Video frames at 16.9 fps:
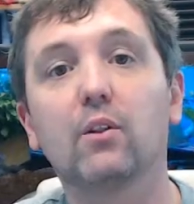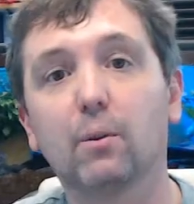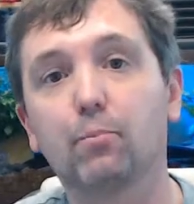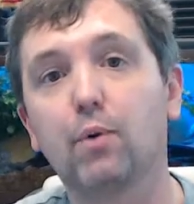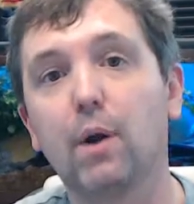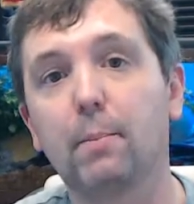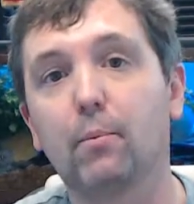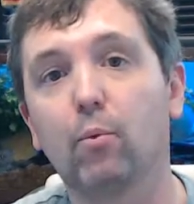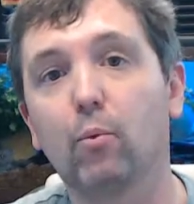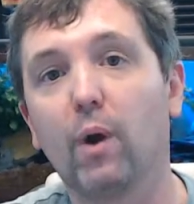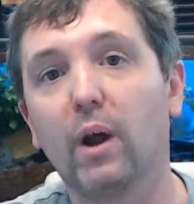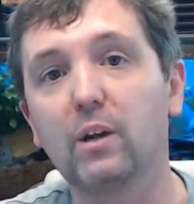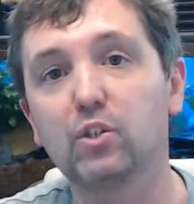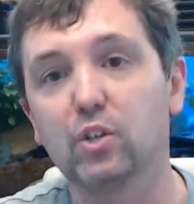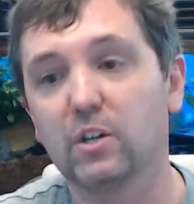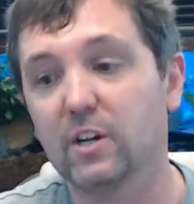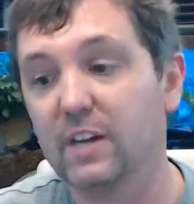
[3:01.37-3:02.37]
the
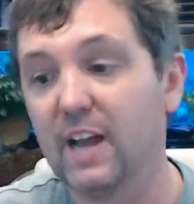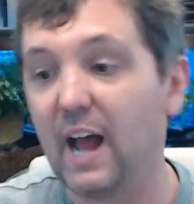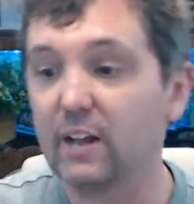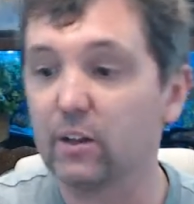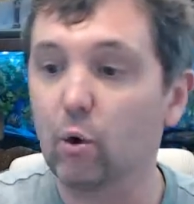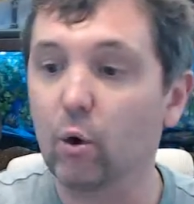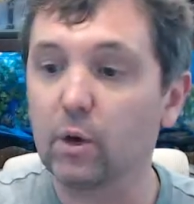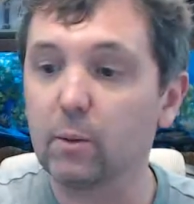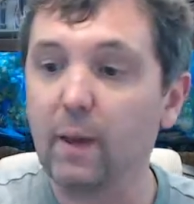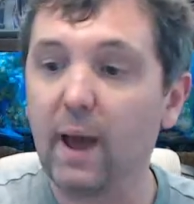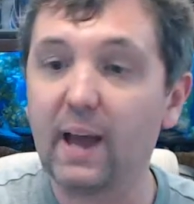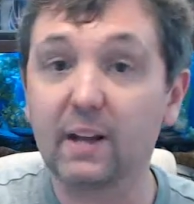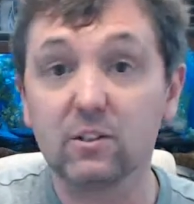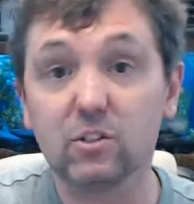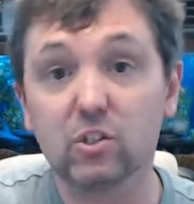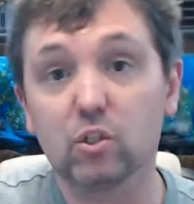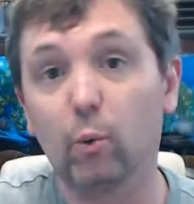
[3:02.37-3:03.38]
preparation and not going back
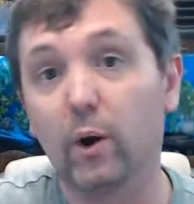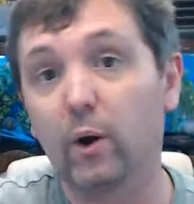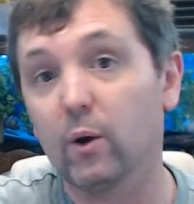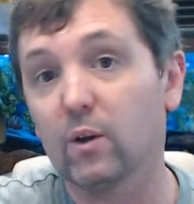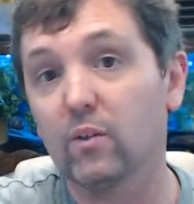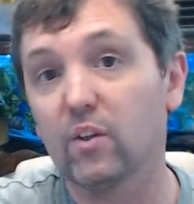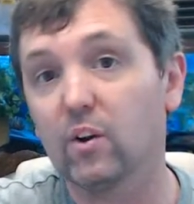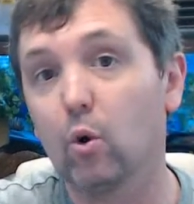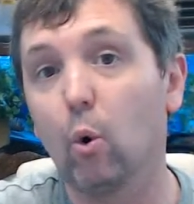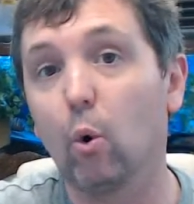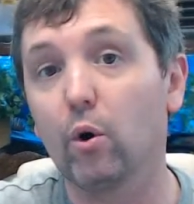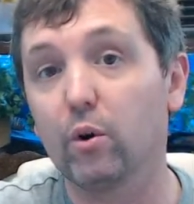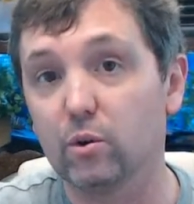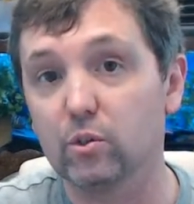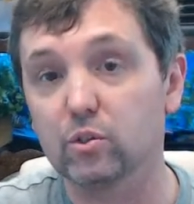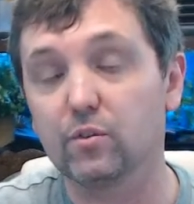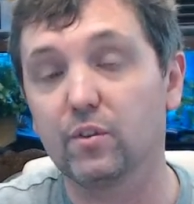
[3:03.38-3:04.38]
and squaring the
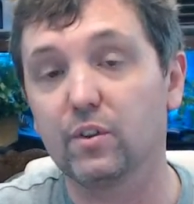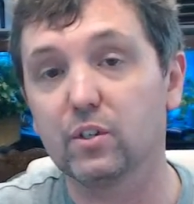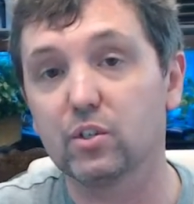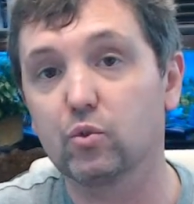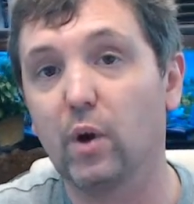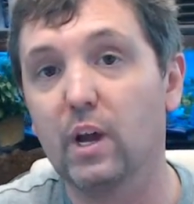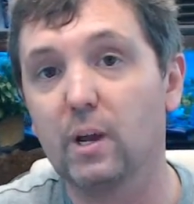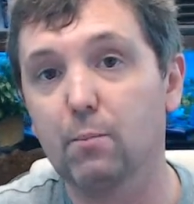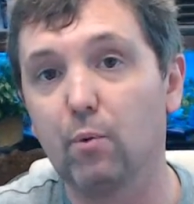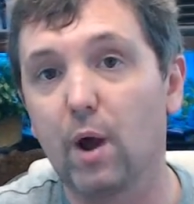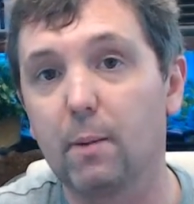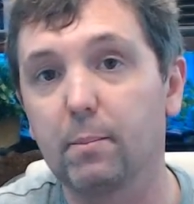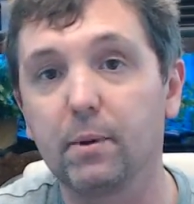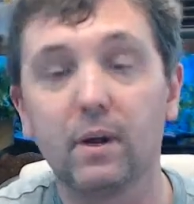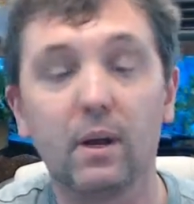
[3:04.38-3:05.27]
corners for the strike prep.